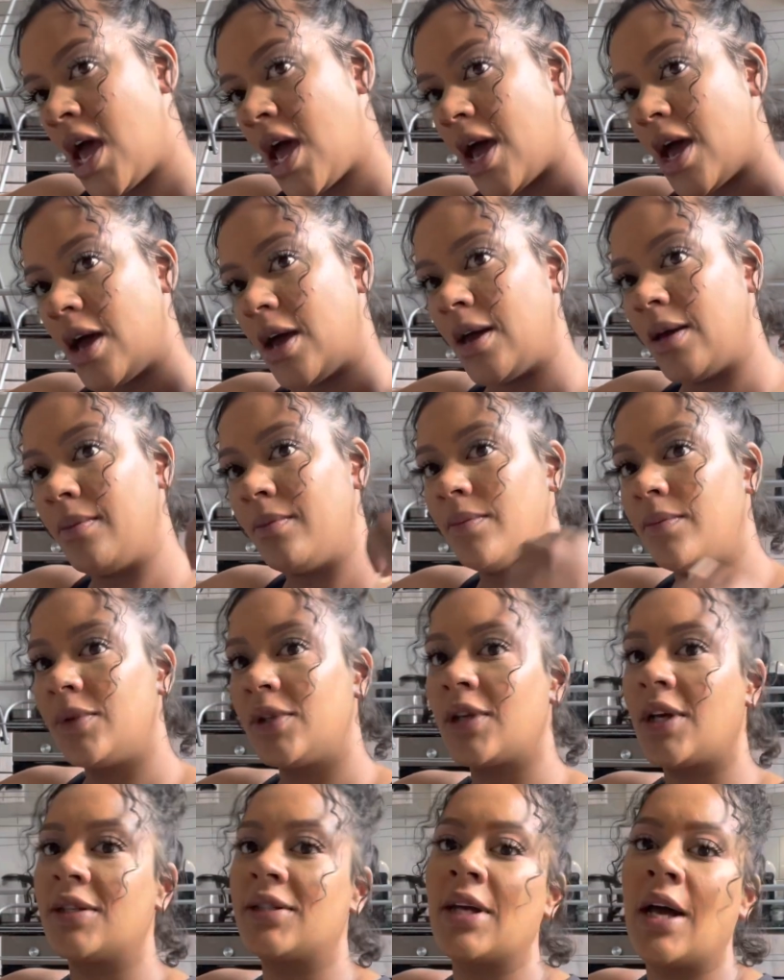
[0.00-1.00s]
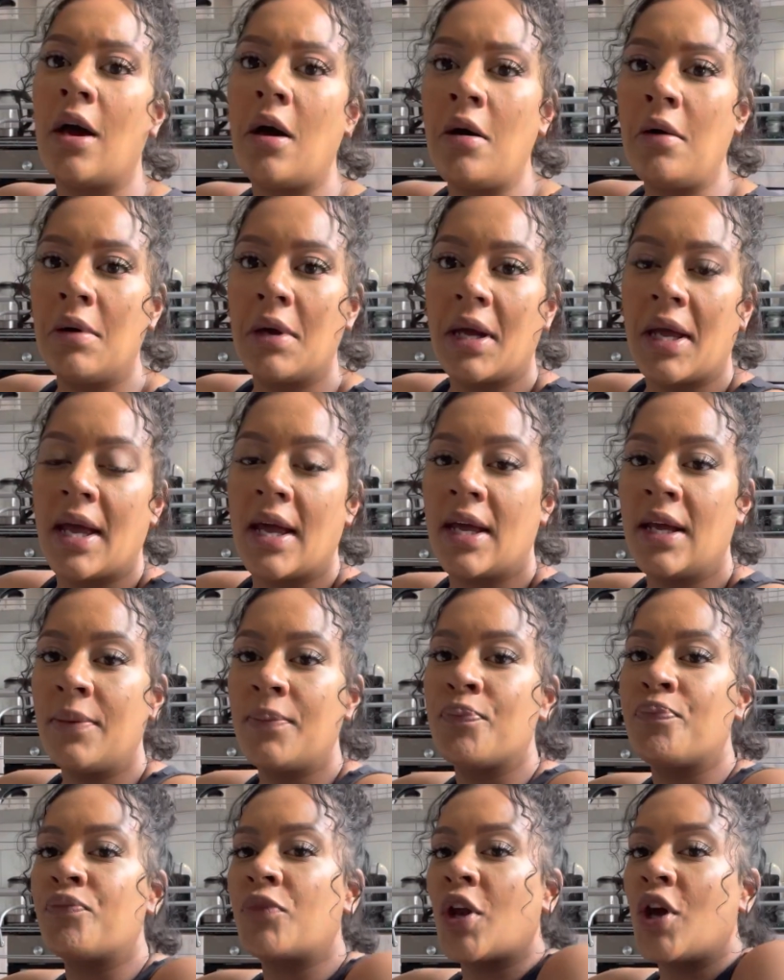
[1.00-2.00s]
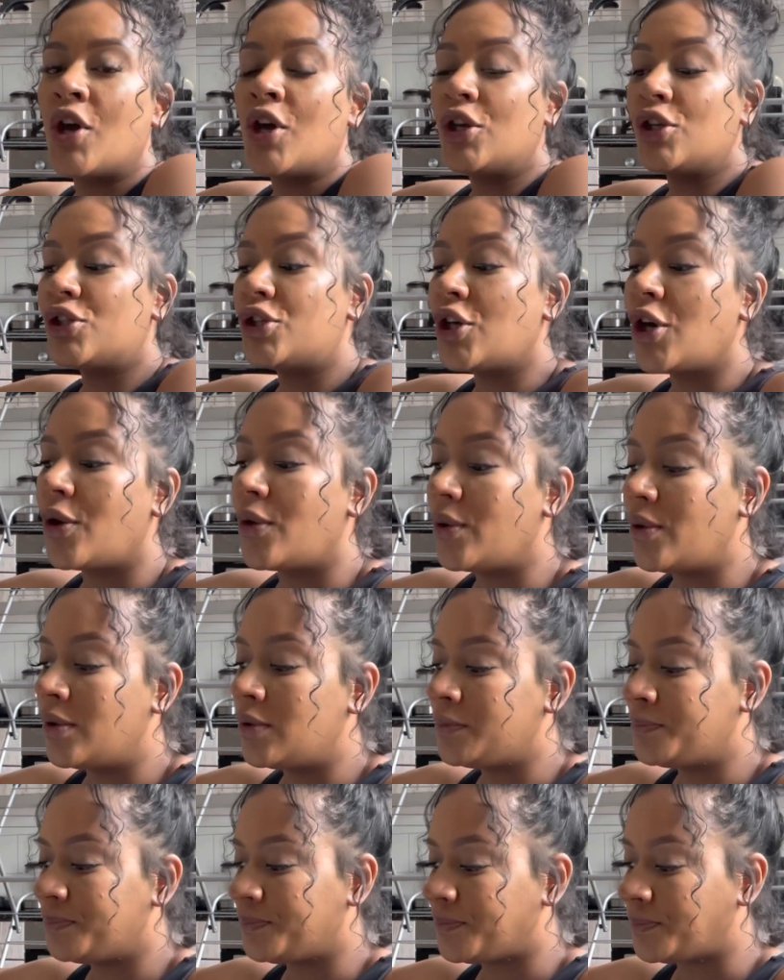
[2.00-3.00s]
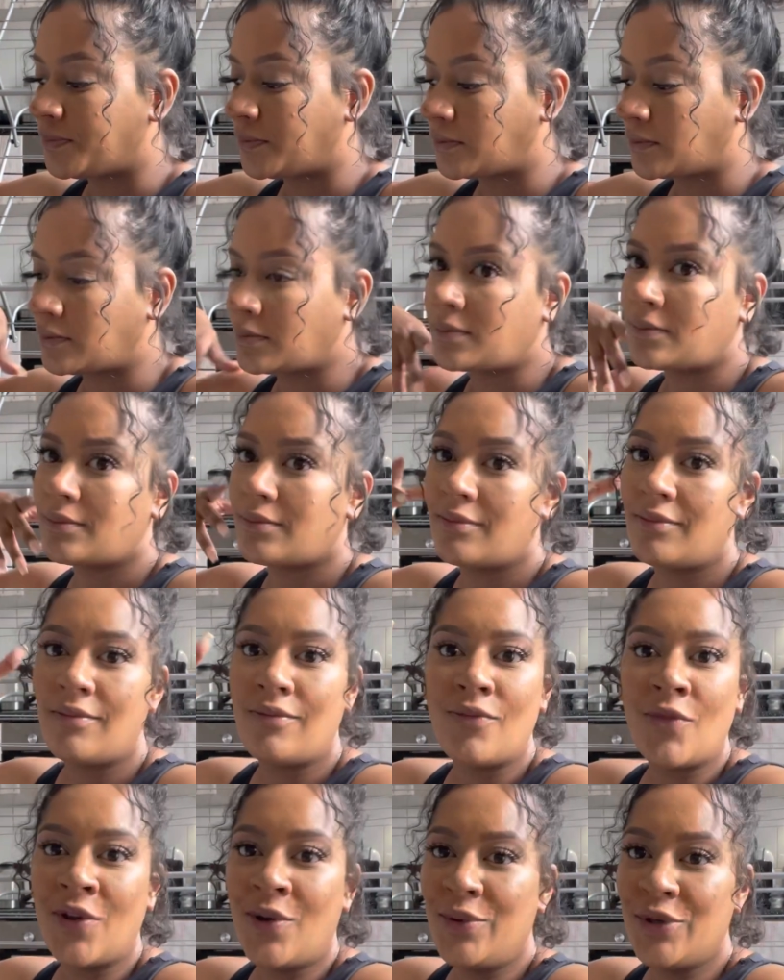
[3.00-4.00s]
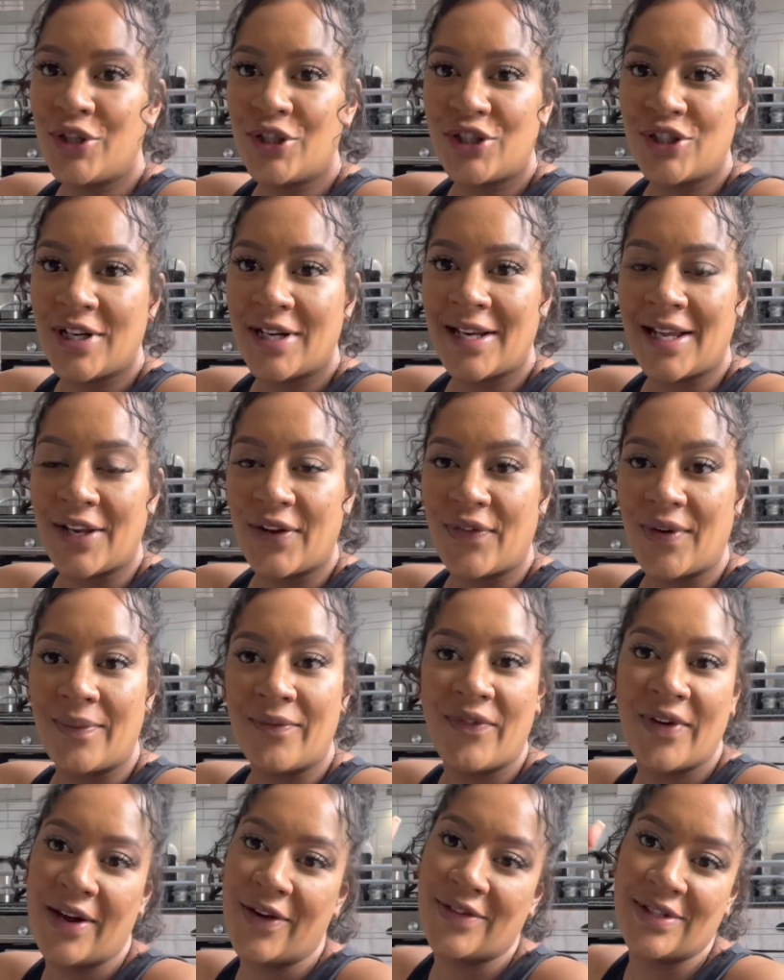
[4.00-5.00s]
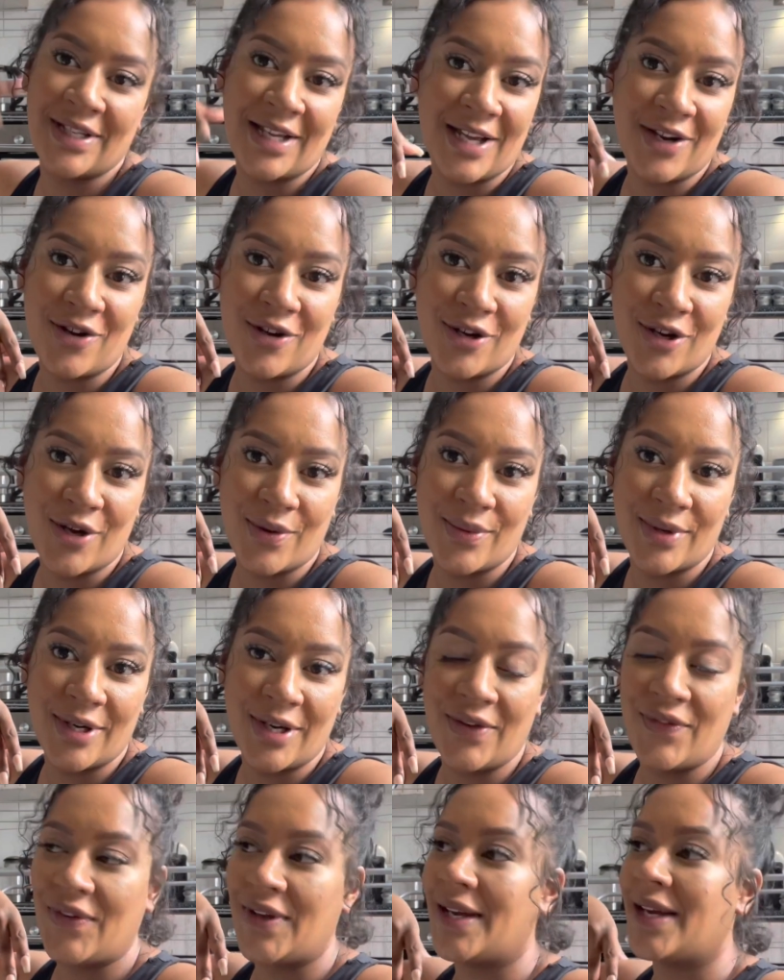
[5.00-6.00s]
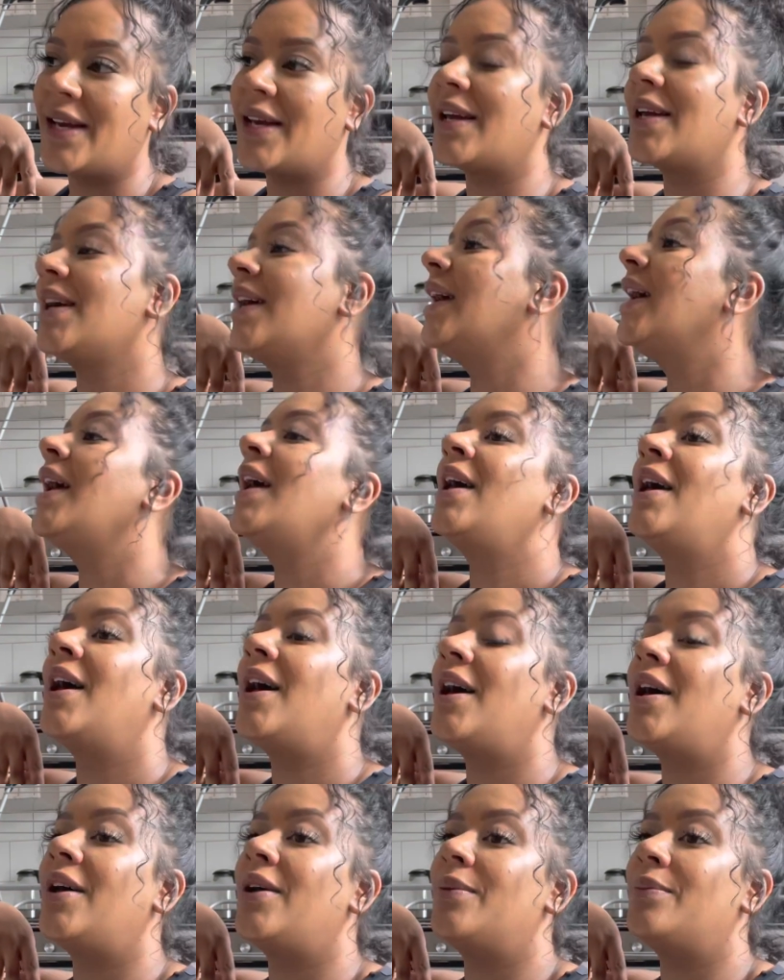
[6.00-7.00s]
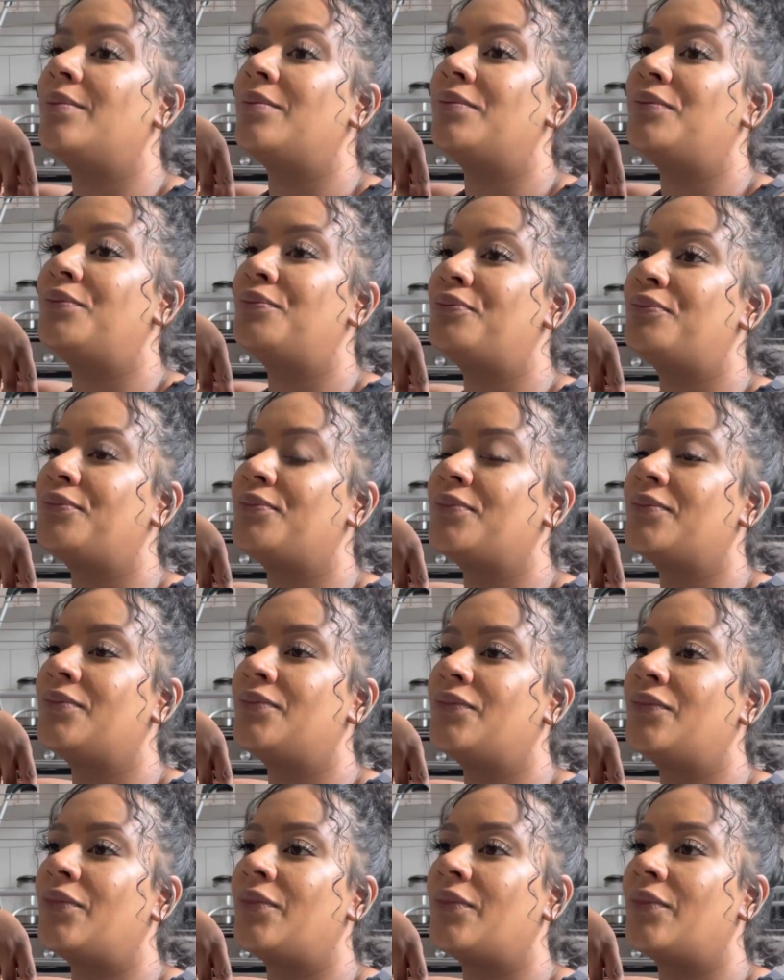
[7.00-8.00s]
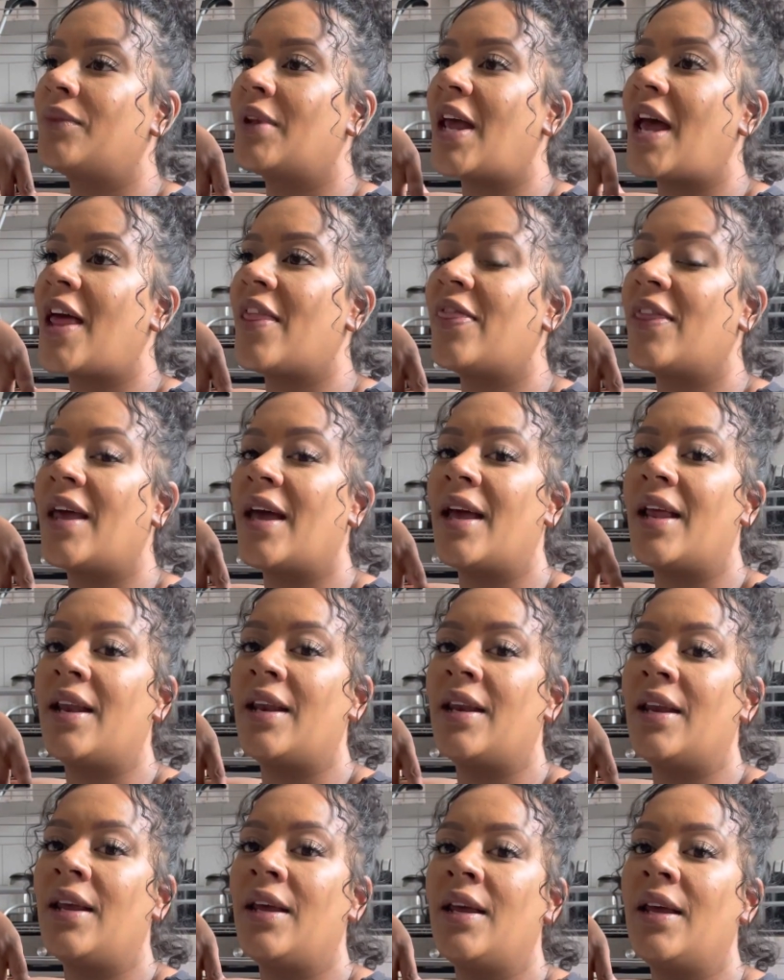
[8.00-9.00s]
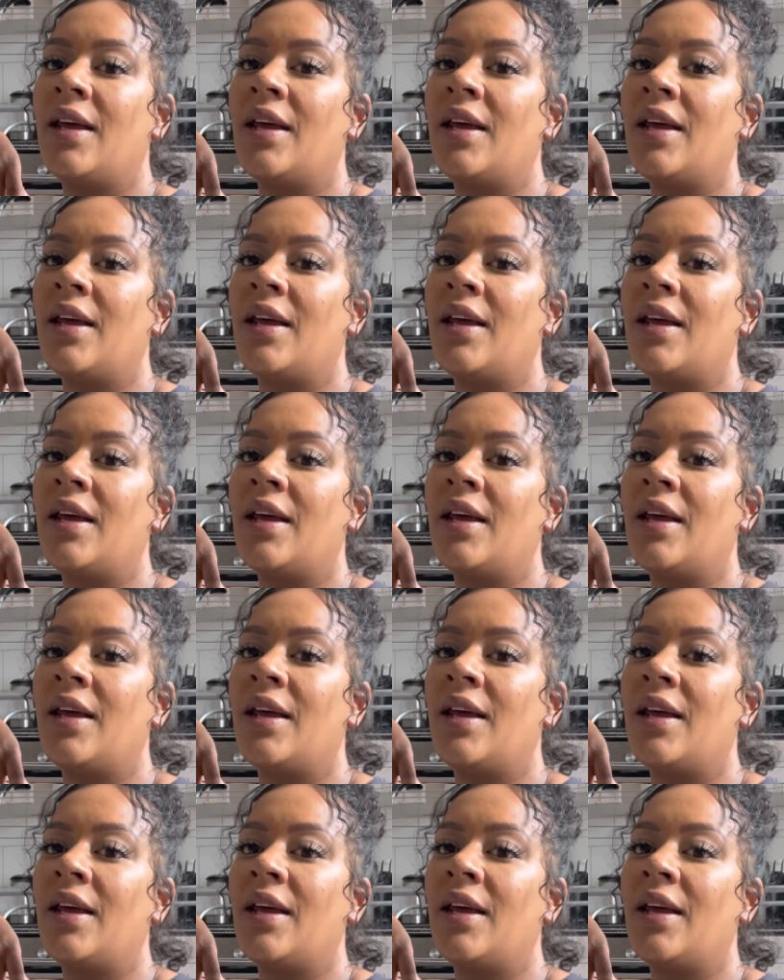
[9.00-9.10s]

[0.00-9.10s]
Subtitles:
So I was like, oh, okay. So we're just chilling at the fun fair. See, I can't go on nothing. And then